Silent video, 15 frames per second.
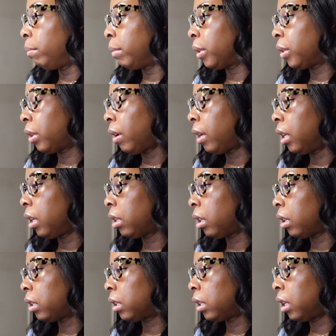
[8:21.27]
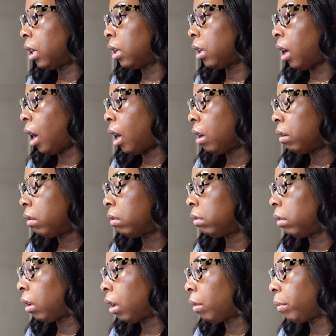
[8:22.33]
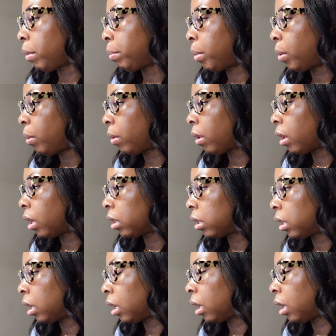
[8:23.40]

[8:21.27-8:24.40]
So I need to send out a report